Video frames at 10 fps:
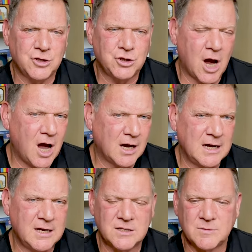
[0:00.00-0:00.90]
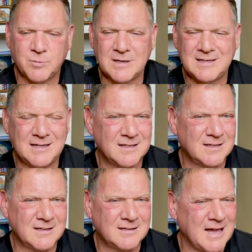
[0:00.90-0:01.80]
jogging and
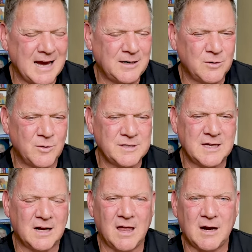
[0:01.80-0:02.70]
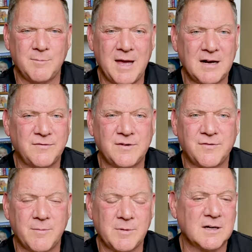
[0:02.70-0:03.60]
sprinting, I don't always get a lot of benefit
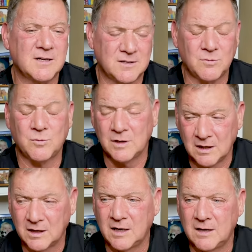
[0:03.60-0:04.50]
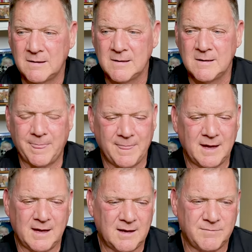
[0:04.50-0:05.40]
from it because it really,
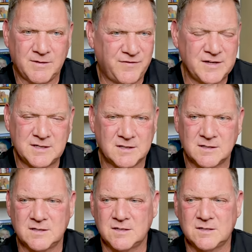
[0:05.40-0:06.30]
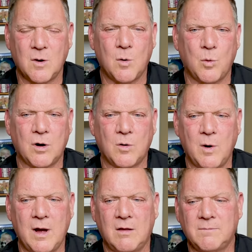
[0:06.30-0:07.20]
uh, the physics just don't work
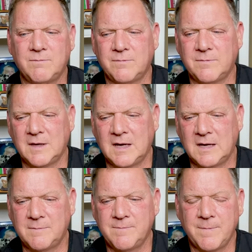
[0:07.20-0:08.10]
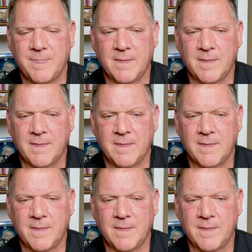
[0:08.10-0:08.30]
well. Um,